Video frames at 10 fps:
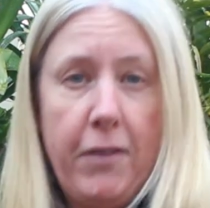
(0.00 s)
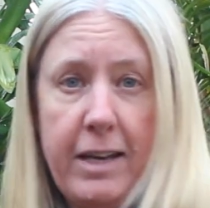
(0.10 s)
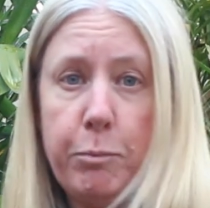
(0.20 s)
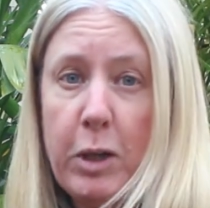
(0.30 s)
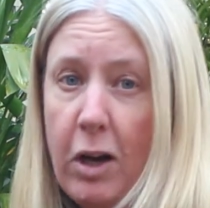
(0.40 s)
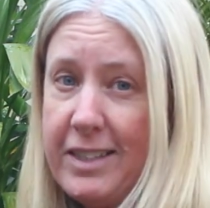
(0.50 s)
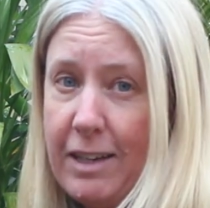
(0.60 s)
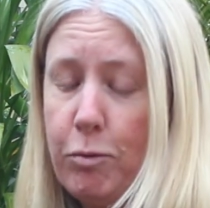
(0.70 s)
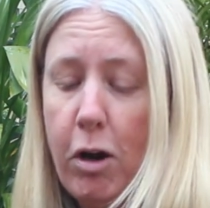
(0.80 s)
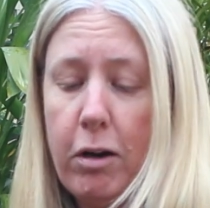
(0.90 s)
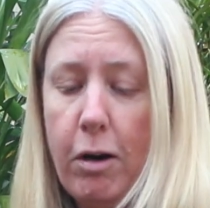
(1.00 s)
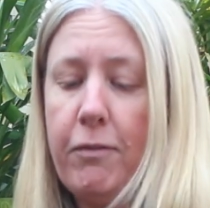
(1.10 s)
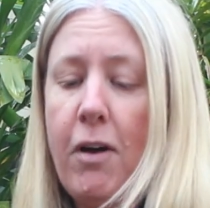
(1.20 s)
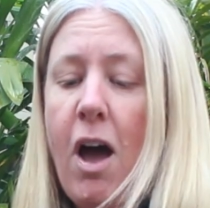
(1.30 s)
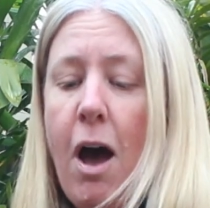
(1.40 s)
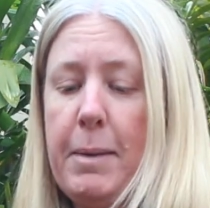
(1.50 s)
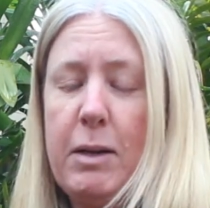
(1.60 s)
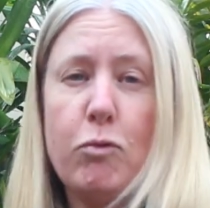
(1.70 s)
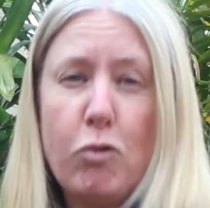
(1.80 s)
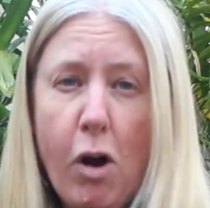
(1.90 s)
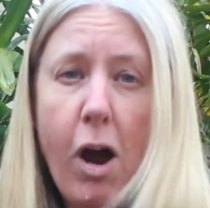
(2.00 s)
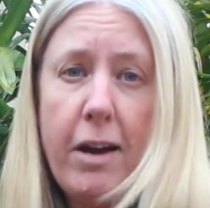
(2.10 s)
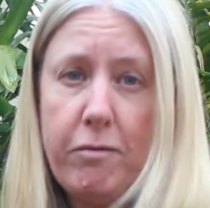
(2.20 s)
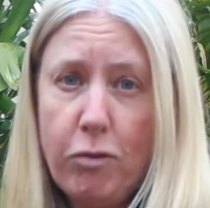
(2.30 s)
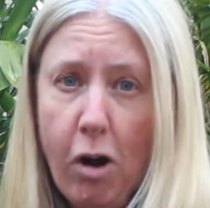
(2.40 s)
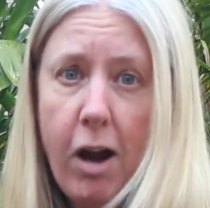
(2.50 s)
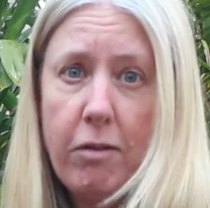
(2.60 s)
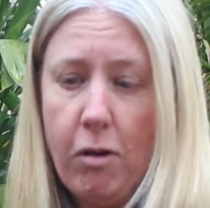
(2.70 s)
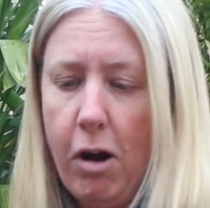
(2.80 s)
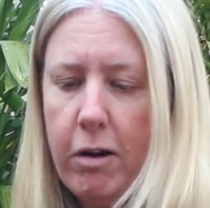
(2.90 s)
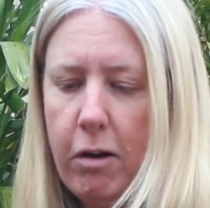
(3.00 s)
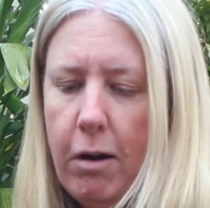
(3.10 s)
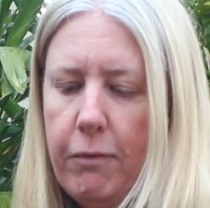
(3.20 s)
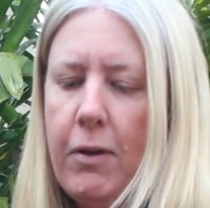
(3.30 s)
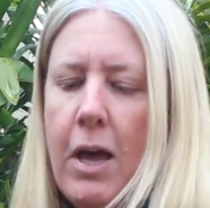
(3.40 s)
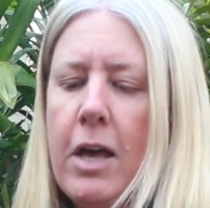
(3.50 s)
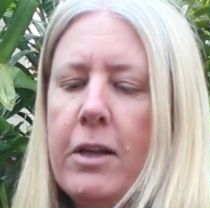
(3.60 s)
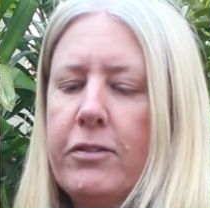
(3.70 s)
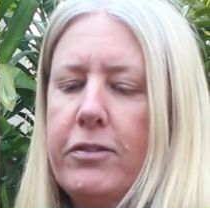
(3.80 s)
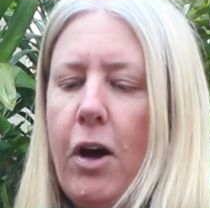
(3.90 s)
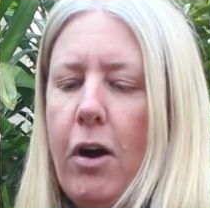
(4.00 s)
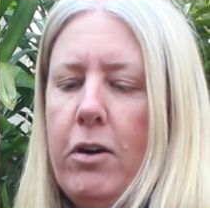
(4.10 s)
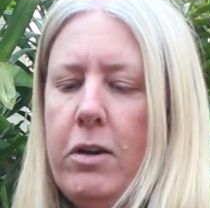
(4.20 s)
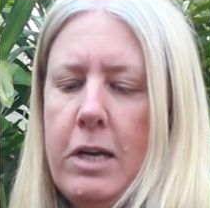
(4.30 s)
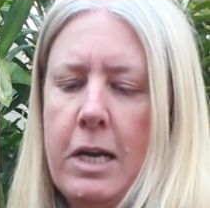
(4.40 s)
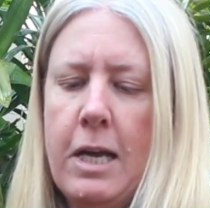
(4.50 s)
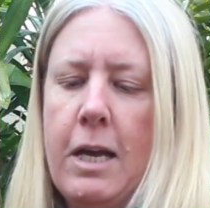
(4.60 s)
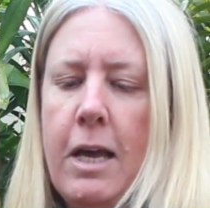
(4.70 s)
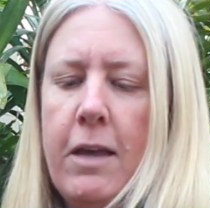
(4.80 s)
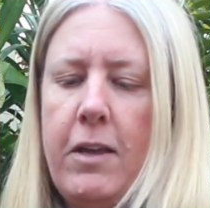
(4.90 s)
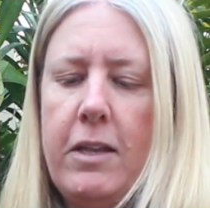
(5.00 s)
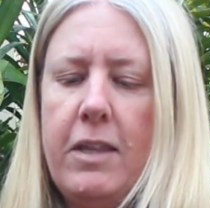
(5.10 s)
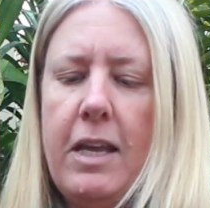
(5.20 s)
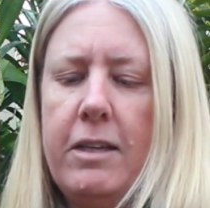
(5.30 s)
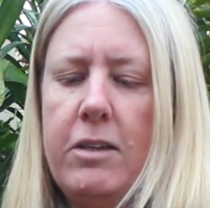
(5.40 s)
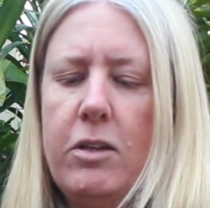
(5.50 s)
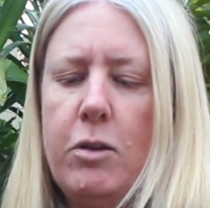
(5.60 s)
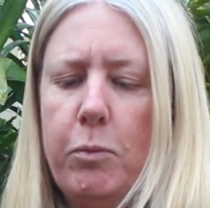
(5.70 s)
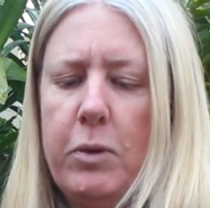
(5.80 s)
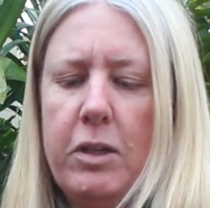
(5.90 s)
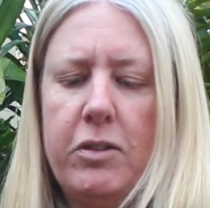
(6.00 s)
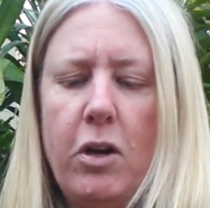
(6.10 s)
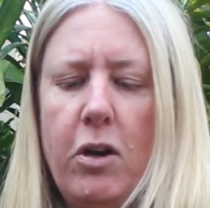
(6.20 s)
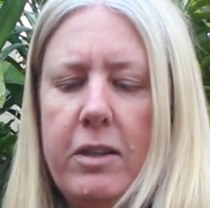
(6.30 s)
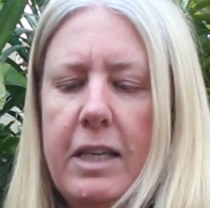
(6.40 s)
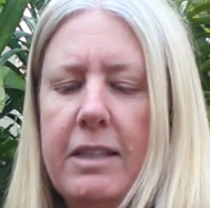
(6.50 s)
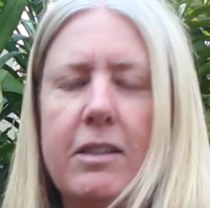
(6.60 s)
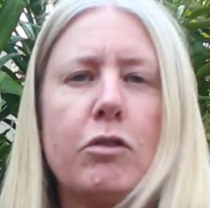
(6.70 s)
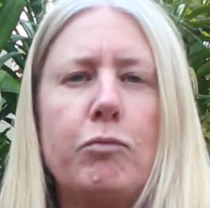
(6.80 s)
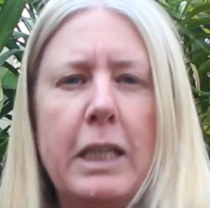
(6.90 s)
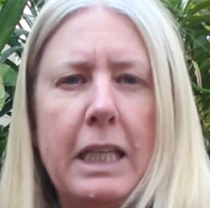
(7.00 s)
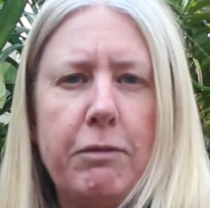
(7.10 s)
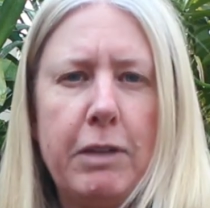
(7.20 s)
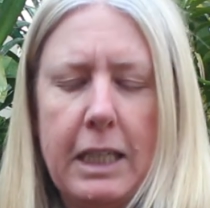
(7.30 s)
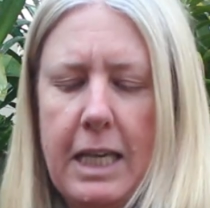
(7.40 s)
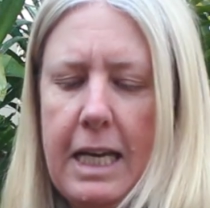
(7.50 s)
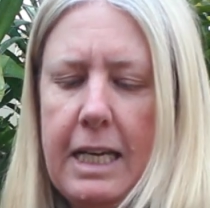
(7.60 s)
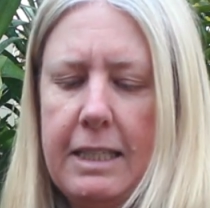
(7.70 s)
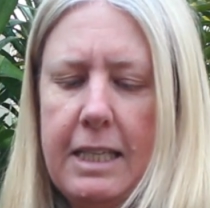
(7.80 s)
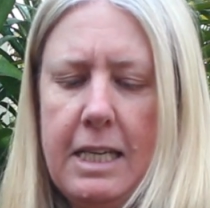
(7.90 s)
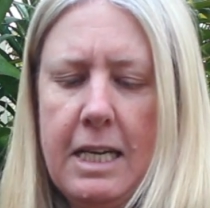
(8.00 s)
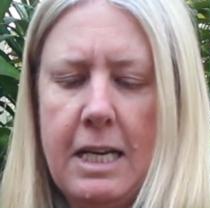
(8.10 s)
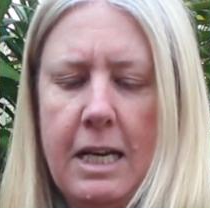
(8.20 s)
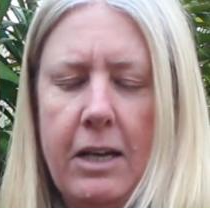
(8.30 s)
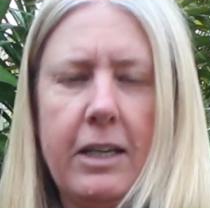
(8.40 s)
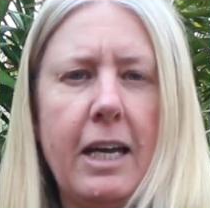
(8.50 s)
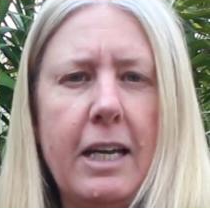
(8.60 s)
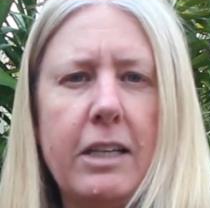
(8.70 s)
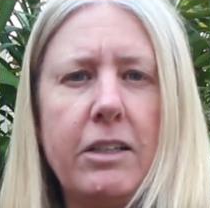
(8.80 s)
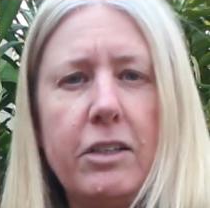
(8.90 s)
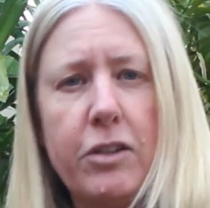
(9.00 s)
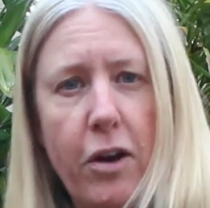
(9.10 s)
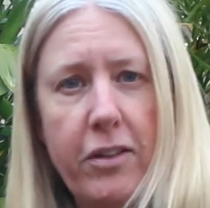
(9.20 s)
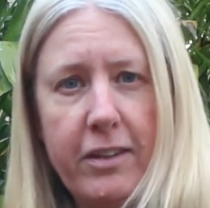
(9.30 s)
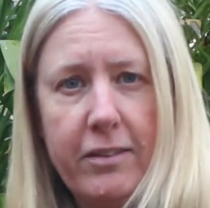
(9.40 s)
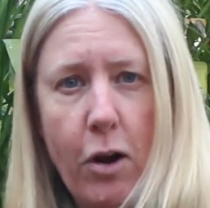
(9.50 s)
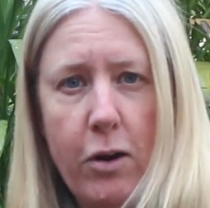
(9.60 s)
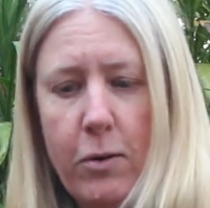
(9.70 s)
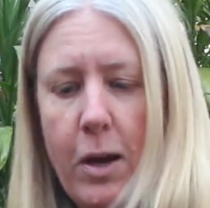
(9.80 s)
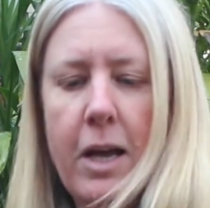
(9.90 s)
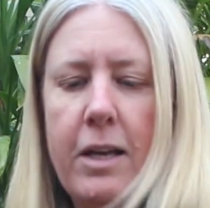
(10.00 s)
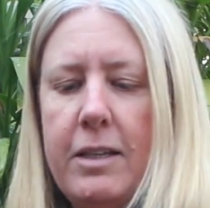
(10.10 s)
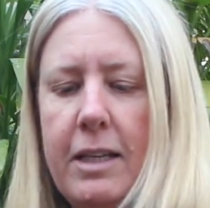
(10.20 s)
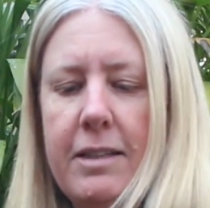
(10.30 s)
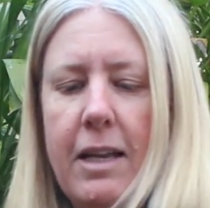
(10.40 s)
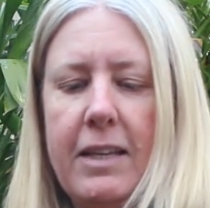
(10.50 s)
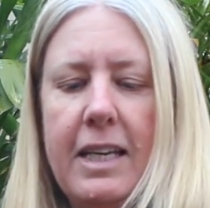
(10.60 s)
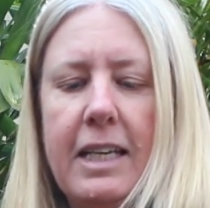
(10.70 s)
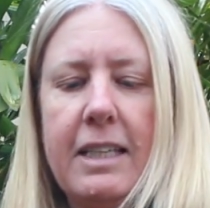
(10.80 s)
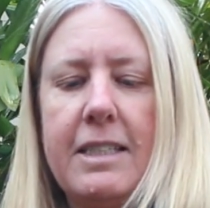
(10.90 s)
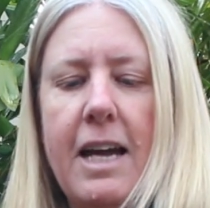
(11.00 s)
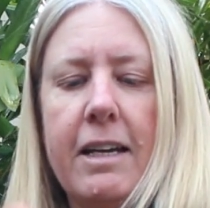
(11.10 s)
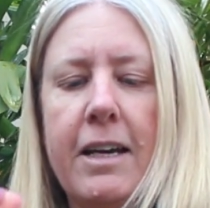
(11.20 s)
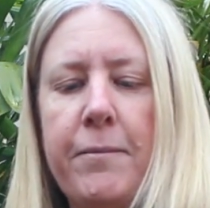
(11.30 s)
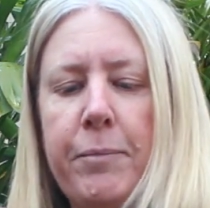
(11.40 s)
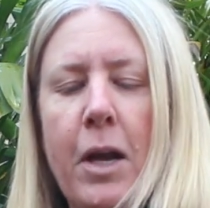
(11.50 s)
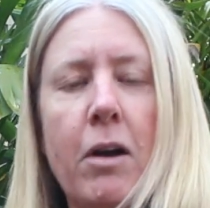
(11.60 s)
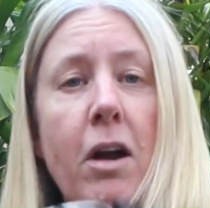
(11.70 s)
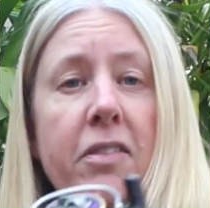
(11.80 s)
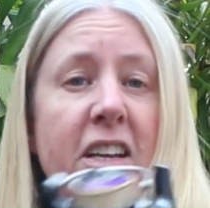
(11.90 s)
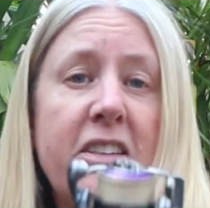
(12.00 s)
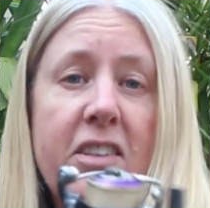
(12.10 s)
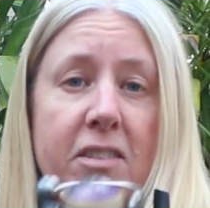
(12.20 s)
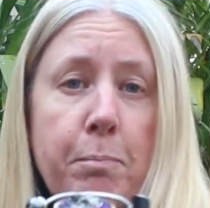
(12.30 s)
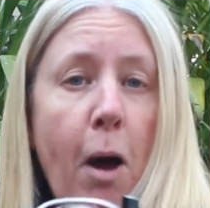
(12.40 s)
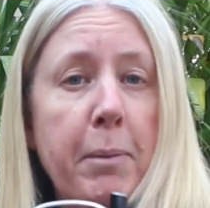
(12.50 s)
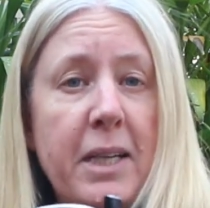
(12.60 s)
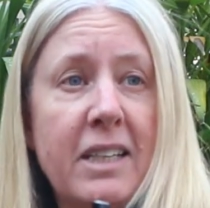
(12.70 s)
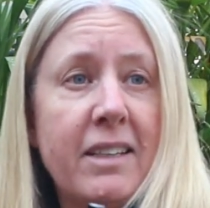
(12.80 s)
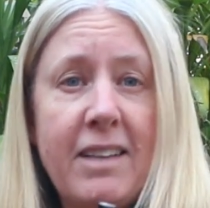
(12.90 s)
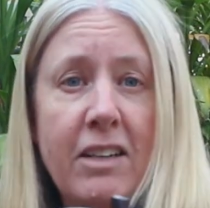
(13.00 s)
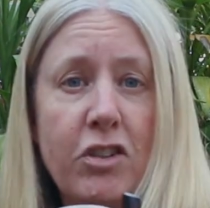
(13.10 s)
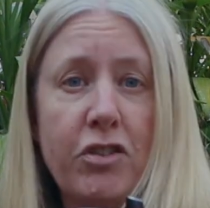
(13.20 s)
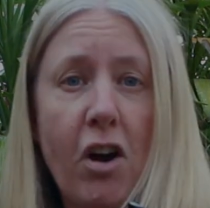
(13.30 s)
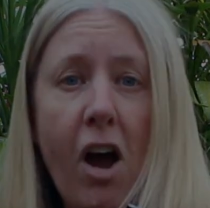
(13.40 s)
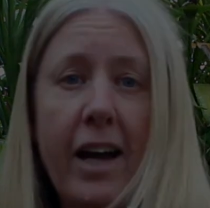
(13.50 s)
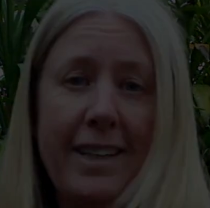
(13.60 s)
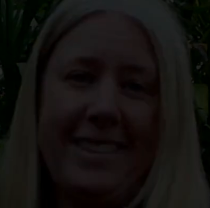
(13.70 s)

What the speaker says: And when I say right off, I mean right off. So that then when you turn this, it's really easy. Okay, and you know there's nothing getting stuck. All right, and then just pop it in the sun to dry.